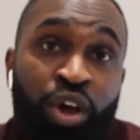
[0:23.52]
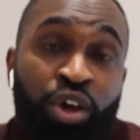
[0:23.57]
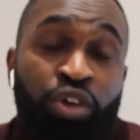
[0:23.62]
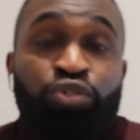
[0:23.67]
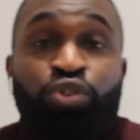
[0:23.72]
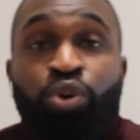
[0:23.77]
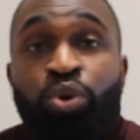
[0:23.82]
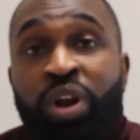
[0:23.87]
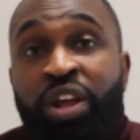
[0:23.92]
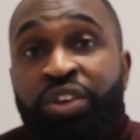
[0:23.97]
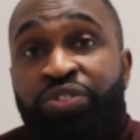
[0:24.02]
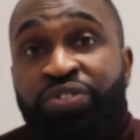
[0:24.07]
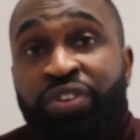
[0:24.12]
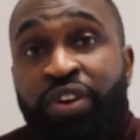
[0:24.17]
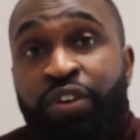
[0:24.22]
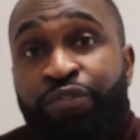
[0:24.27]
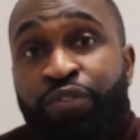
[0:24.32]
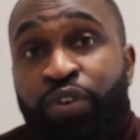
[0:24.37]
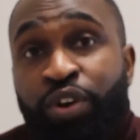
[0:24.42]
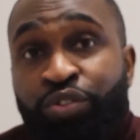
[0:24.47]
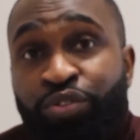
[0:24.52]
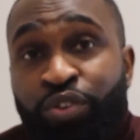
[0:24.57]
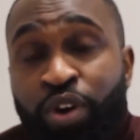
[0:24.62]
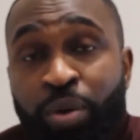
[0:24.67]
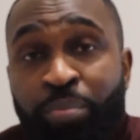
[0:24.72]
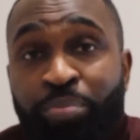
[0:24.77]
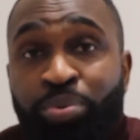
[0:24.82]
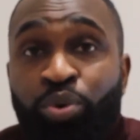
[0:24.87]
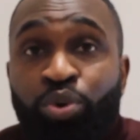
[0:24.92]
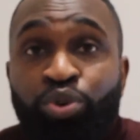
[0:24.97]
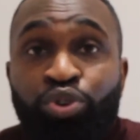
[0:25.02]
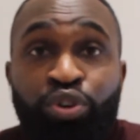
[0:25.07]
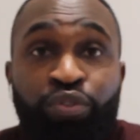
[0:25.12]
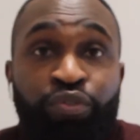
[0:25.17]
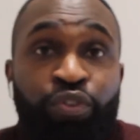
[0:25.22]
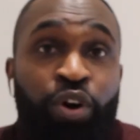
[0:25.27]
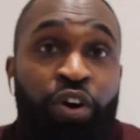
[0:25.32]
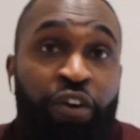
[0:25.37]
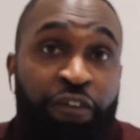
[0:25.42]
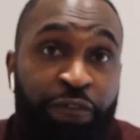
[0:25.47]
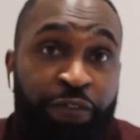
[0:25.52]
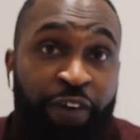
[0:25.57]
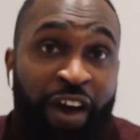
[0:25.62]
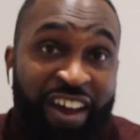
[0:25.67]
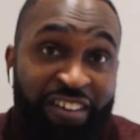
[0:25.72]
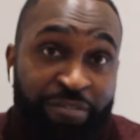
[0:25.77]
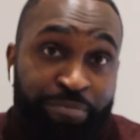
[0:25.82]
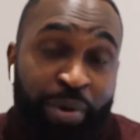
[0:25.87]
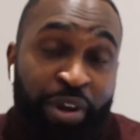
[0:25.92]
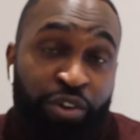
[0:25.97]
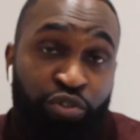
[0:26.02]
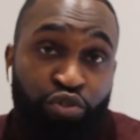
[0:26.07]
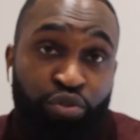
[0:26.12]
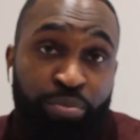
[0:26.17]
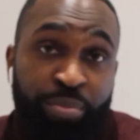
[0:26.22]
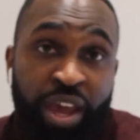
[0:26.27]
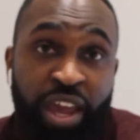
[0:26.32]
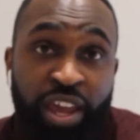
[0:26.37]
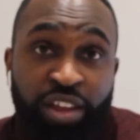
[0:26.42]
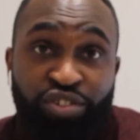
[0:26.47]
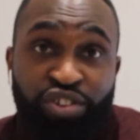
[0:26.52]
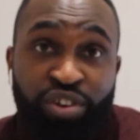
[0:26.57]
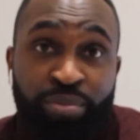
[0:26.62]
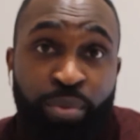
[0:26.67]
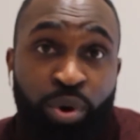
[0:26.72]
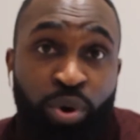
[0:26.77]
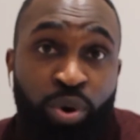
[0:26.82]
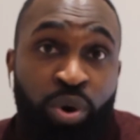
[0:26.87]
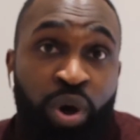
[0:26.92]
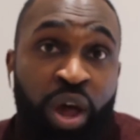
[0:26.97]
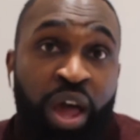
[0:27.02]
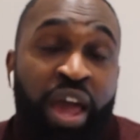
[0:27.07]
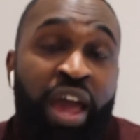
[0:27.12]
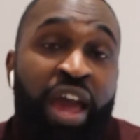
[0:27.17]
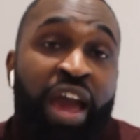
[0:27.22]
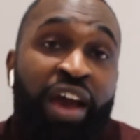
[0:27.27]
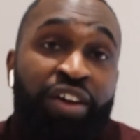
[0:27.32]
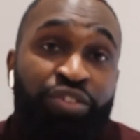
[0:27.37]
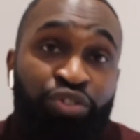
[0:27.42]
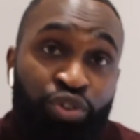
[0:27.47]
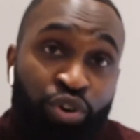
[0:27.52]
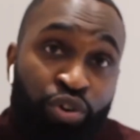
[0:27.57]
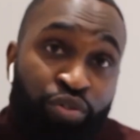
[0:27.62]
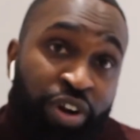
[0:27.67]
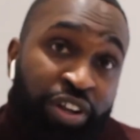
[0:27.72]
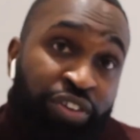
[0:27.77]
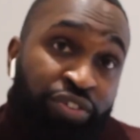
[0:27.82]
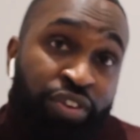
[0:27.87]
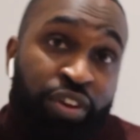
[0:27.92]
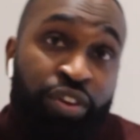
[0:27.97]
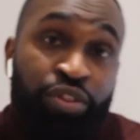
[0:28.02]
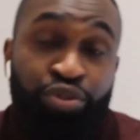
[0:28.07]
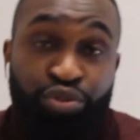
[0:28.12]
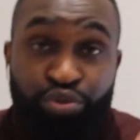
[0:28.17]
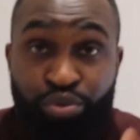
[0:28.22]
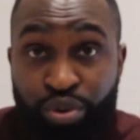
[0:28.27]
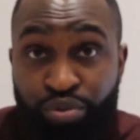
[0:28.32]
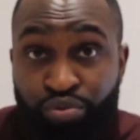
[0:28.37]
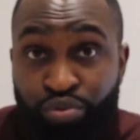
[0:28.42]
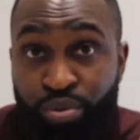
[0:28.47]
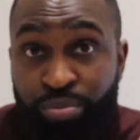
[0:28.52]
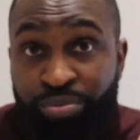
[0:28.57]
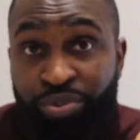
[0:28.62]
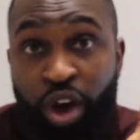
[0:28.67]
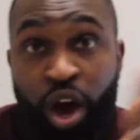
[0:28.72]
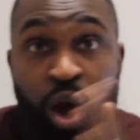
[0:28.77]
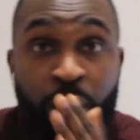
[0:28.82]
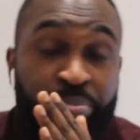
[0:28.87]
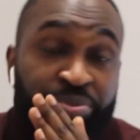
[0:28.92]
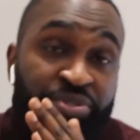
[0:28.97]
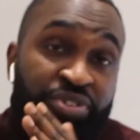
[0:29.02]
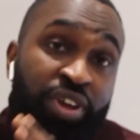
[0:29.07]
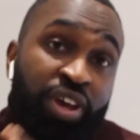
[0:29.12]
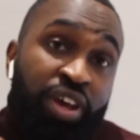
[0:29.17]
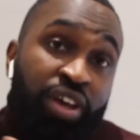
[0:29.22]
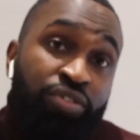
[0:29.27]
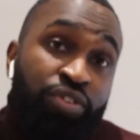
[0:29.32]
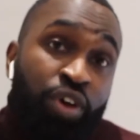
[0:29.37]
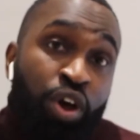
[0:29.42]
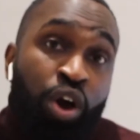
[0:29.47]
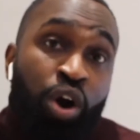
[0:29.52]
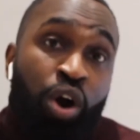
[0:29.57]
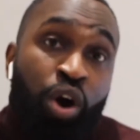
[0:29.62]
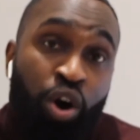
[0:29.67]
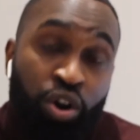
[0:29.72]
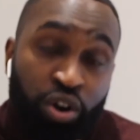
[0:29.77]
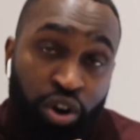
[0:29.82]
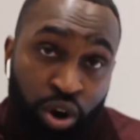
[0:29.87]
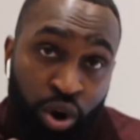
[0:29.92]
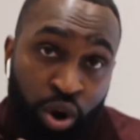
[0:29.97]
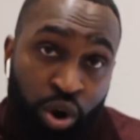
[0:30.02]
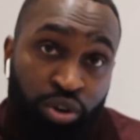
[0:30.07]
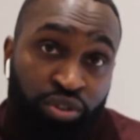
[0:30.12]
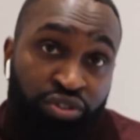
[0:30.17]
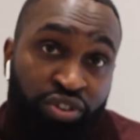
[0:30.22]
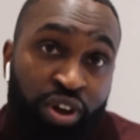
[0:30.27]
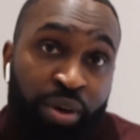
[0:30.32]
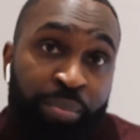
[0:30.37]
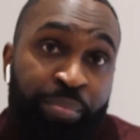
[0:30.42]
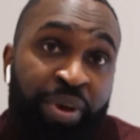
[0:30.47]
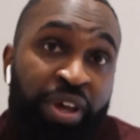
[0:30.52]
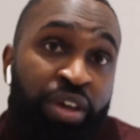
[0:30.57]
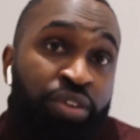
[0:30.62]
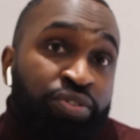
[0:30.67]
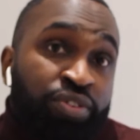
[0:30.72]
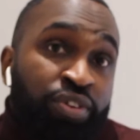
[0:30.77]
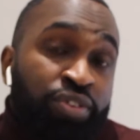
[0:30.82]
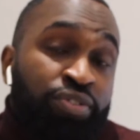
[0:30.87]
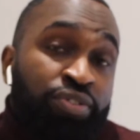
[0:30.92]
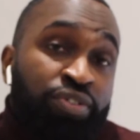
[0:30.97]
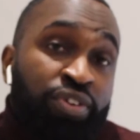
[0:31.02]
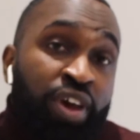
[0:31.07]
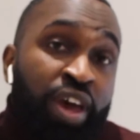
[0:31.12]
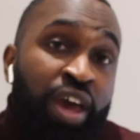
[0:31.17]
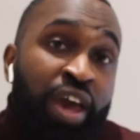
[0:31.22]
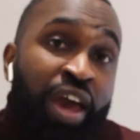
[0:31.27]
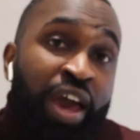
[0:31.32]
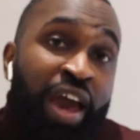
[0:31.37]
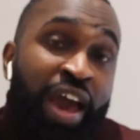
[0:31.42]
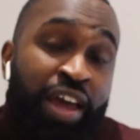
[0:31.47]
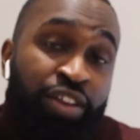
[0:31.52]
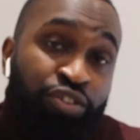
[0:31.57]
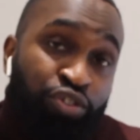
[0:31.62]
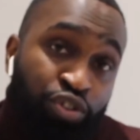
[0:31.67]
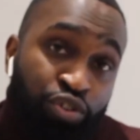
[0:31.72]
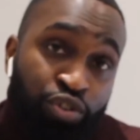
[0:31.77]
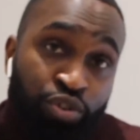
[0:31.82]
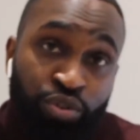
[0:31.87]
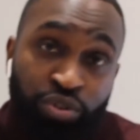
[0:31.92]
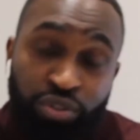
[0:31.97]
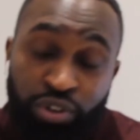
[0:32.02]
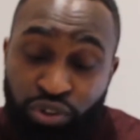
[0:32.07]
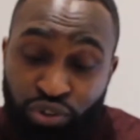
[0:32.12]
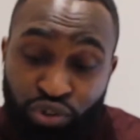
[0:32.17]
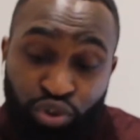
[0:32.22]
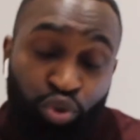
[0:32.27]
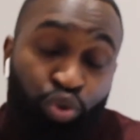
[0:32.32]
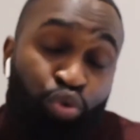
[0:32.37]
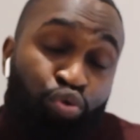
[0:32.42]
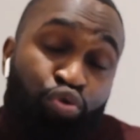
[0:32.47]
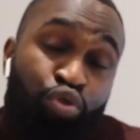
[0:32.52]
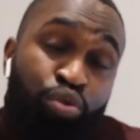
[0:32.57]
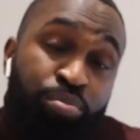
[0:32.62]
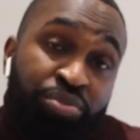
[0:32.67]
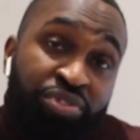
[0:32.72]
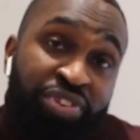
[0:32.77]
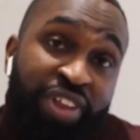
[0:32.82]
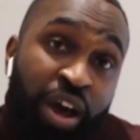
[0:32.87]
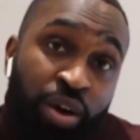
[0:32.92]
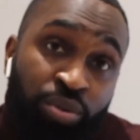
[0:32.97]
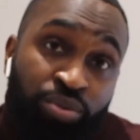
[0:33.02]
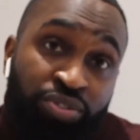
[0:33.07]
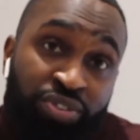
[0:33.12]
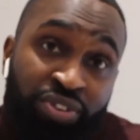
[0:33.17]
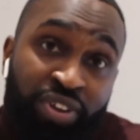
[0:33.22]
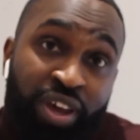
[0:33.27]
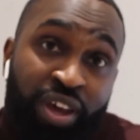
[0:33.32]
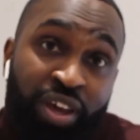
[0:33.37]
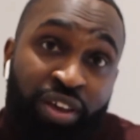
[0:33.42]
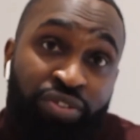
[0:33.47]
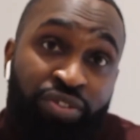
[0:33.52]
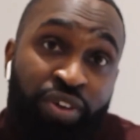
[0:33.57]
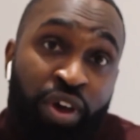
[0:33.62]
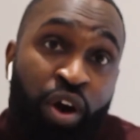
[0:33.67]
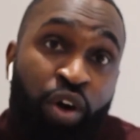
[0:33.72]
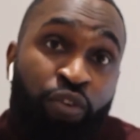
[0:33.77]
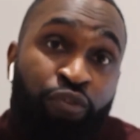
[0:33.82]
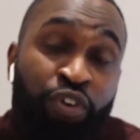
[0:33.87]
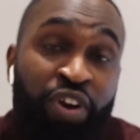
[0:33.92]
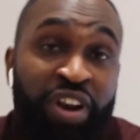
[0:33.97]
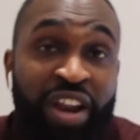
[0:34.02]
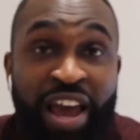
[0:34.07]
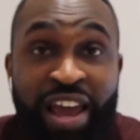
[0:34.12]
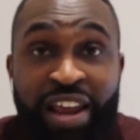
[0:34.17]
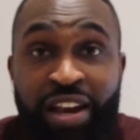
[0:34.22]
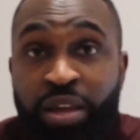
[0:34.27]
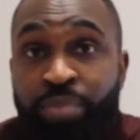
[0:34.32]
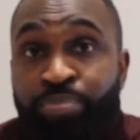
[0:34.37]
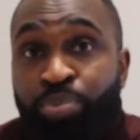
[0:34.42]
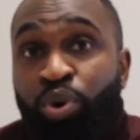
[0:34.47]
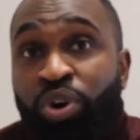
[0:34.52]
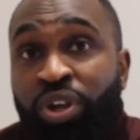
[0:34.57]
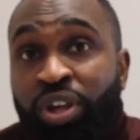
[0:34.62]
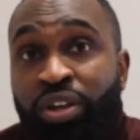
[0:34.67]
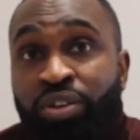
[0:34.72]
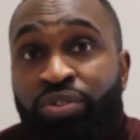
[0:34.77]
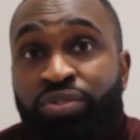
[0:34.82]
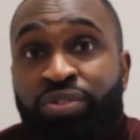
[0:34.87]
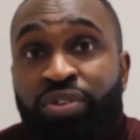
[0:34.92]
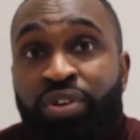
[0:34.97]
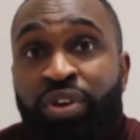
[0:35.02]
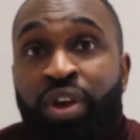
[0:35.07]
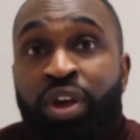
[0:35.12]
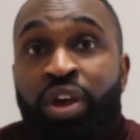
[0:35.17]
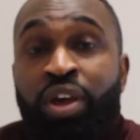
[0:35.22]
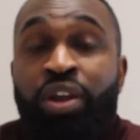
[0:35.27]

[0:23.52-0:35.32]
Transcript: So let's say, for example, you've got a 5-bedroom HMO and you're renting 3 rooms upstairs on a long-term basis, and you use the 2 rooms downstairs for nightly bookings.